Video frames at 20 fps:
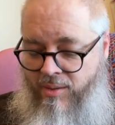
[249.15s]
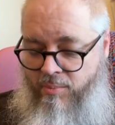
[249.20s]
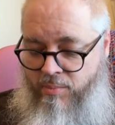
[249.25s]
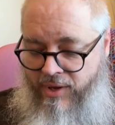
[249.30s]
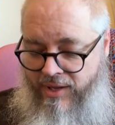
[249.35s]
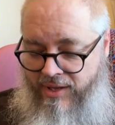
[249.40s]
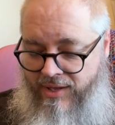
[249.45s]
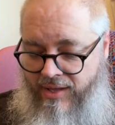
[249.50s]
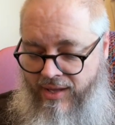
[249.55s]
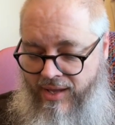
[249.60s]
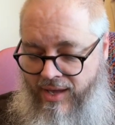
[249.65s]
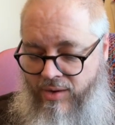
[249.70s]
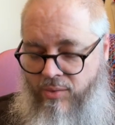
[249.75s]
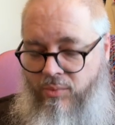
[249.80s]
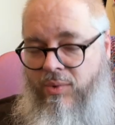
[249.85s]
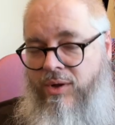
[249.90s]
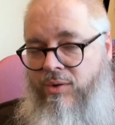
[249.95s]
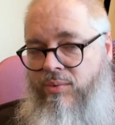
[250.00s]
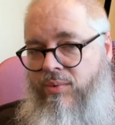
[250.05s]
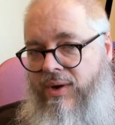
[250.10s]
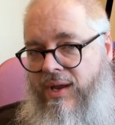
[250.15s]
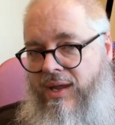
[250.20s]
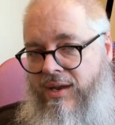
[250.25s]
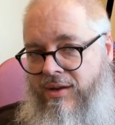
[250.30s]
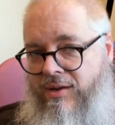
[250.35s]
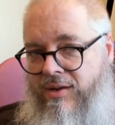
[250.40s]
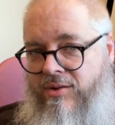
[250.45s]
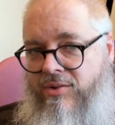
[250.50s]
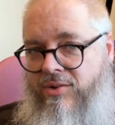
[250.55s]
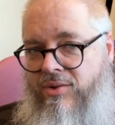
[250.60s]
But yet we
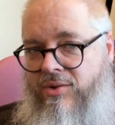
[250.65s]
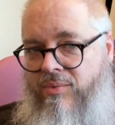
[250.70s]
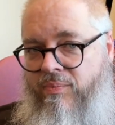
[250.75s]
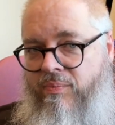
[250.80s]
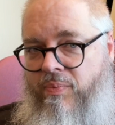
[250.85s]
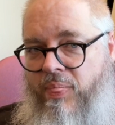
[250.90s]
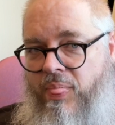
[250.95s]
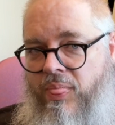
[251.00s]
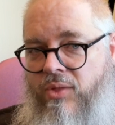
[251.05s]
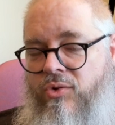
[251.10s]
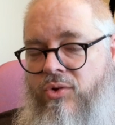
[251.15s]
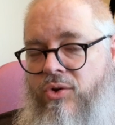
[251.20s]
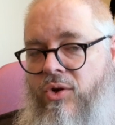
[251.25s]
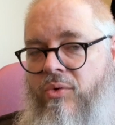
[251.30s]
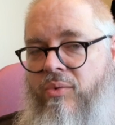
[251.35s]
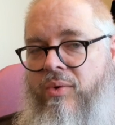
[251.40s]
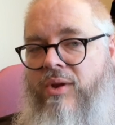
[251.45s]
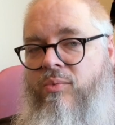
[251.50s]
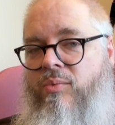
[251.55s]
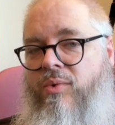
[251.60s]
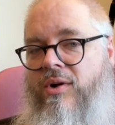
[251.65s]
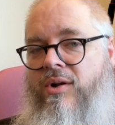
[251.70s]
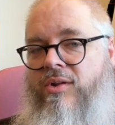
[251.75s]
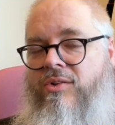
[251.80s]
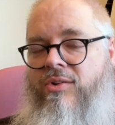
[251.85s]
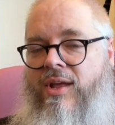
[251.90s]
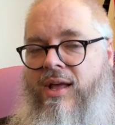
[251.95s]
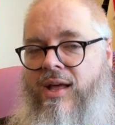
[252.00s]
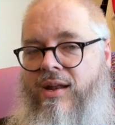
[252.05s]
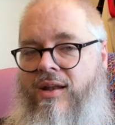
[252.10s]
read it knowing where
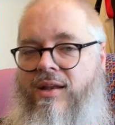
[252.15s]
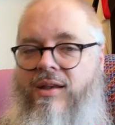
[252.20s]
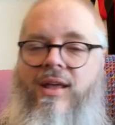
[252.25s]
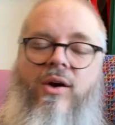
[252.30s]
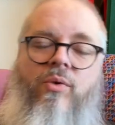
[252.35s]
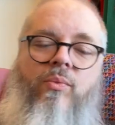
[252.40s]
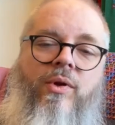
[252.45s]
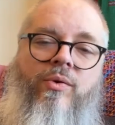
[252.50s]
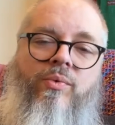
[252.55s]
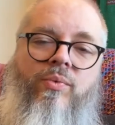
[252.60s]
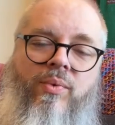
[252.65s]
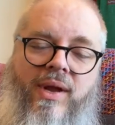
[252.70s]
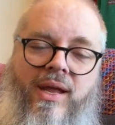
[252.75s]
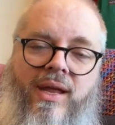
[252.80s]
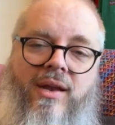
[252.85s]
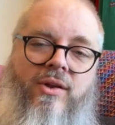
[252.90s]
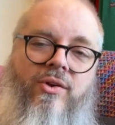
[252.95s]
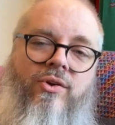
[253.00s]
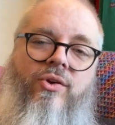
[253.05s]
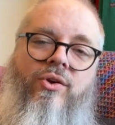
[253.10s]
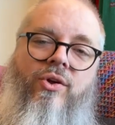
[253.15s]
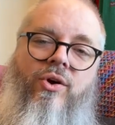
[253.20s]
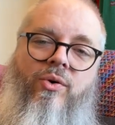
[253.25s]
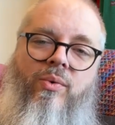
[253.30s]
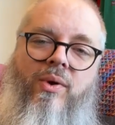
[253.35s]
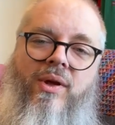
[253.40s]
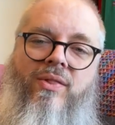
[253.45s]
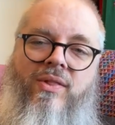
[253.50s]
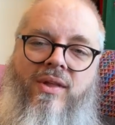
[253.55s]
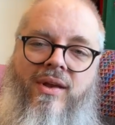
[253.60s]
it's headed. Yet we read it
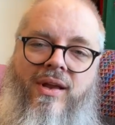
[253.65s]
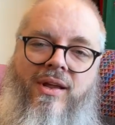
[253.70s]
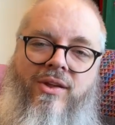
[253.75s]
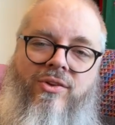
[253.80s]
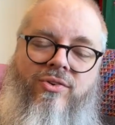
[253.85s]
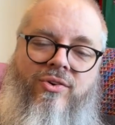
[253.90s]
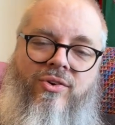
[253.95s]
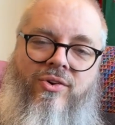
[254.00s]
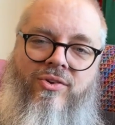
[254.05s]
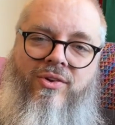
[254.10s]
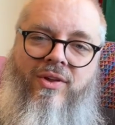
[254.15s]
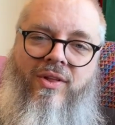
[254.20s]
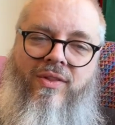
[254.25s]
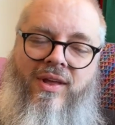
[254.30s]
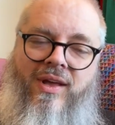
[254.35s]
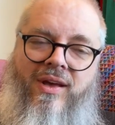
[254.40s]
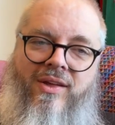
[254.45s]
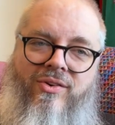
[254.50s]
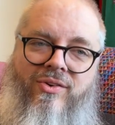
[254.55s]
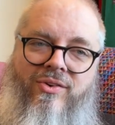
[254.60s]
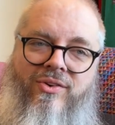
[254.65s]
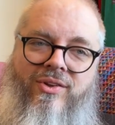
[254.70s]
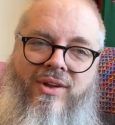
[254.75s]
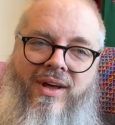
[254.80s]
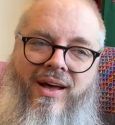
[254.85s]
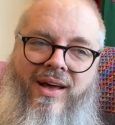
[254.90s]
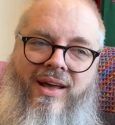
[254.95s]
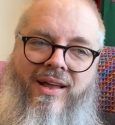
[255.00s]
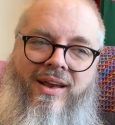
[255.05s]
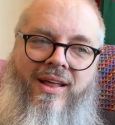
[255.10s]
knowing that Easter's on the other
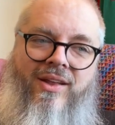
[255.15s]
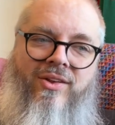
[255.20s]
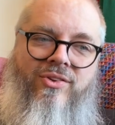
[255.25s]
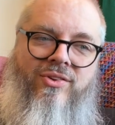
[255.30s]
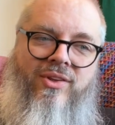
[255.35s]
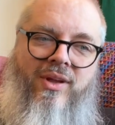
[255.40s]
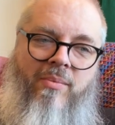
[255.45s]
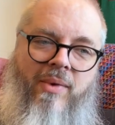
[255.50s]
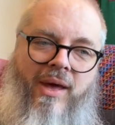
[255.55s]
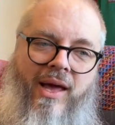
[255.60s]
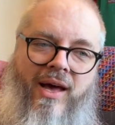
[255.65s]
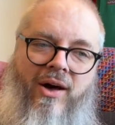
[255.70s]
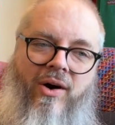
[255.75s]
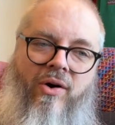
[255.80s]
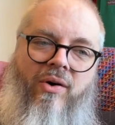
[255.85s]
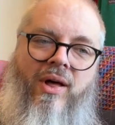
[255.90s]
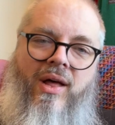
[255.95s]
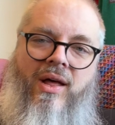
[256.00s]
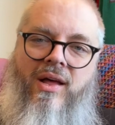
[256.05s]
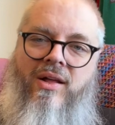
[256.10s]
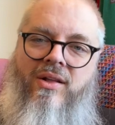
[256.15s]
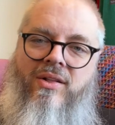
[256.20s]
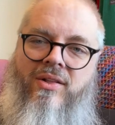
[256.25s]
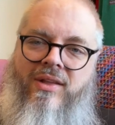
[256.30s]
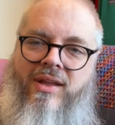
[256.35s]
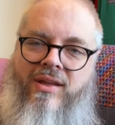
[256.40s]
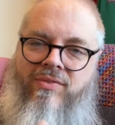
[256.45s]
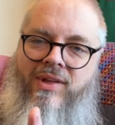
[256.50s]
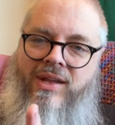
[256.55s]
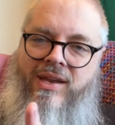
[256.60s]
side. And somehow,
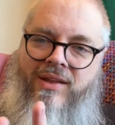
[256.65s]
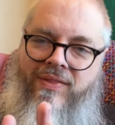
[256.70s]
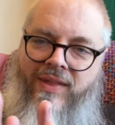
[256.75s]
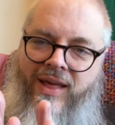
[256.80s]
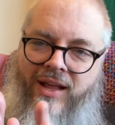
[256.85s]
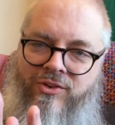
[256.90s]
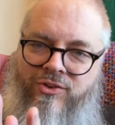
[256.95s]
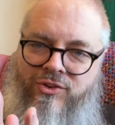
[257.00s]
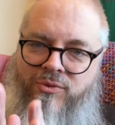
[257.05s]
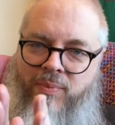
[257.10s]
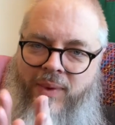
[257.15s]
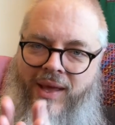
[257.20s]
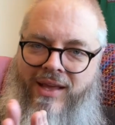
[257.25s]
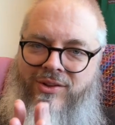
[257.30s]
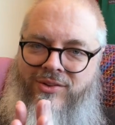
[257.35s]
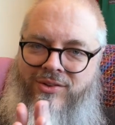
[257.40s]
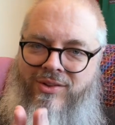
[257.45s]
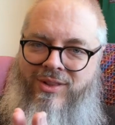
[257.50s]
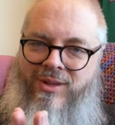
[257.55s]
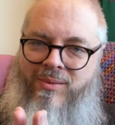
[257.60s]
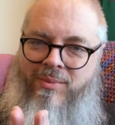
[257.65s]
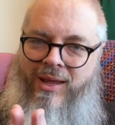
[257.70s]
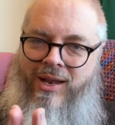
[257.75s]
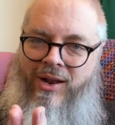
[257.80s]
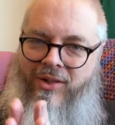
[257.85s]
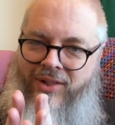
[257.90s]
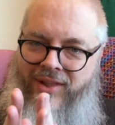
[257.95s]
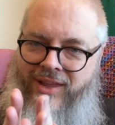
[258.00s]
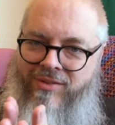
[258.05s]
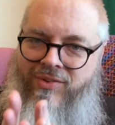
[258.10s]
living in that space in the
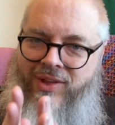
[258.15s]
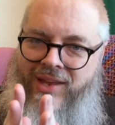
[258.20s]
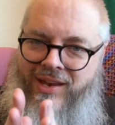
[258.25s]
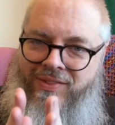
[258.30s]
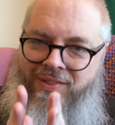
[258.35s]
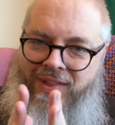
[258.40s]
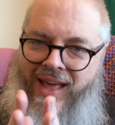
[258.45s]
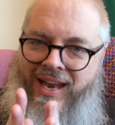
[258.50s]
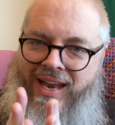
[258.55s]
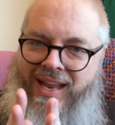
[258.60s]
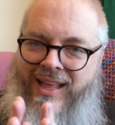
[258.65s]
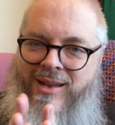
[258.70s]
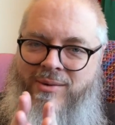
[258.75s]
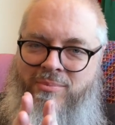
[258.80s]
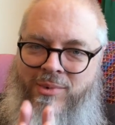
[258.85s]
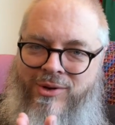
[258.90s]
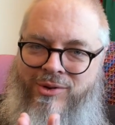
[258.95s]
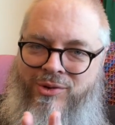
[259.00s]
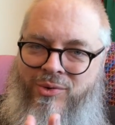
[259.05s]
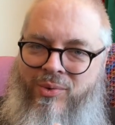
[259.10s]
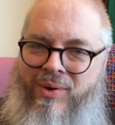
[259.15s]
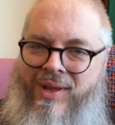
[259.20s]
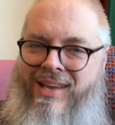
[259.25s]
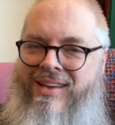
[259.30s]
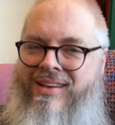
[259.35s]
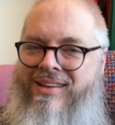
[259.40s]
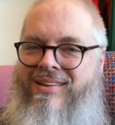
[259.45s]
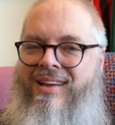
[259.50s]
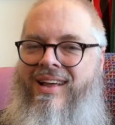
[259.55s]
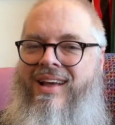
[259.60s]
middle, living in that
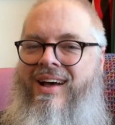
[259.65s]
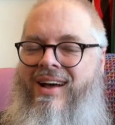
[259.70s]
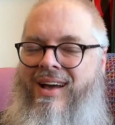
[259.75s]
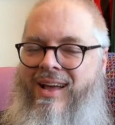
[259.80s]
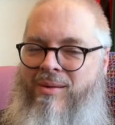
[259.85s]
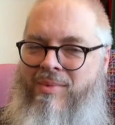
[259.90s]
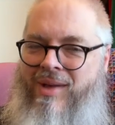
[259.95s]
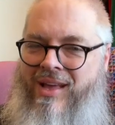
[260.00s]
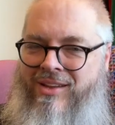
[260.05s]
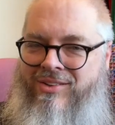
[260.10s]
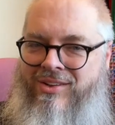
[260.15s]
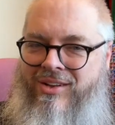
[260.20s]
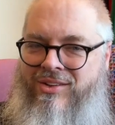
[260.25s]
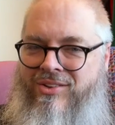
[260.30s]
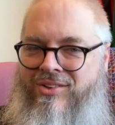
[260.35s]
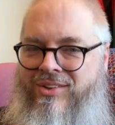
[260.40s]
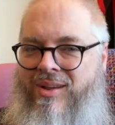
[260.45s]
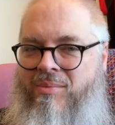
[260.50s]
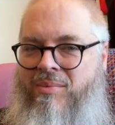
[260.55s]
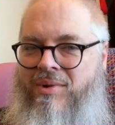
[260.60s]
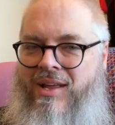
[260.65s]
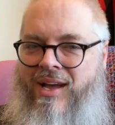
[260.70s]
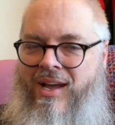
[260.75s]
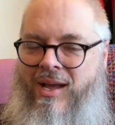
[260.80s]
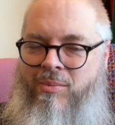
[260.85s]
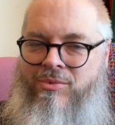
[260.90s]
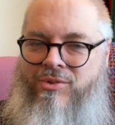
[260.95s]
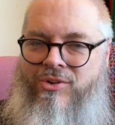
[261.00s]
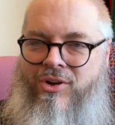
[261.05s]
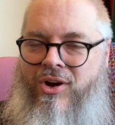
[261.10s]
in-between time, as it's
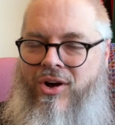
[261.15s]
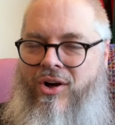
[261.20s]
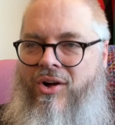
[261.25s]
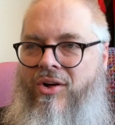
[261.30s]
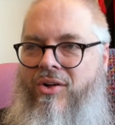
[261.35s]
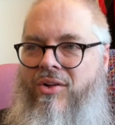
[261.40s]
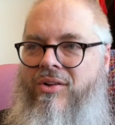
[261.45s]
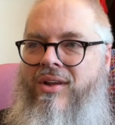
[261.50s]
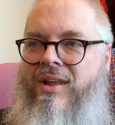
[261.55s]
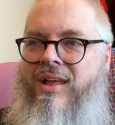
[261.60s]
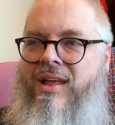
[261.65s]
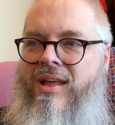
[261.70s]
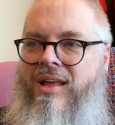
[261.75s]
sometimes called,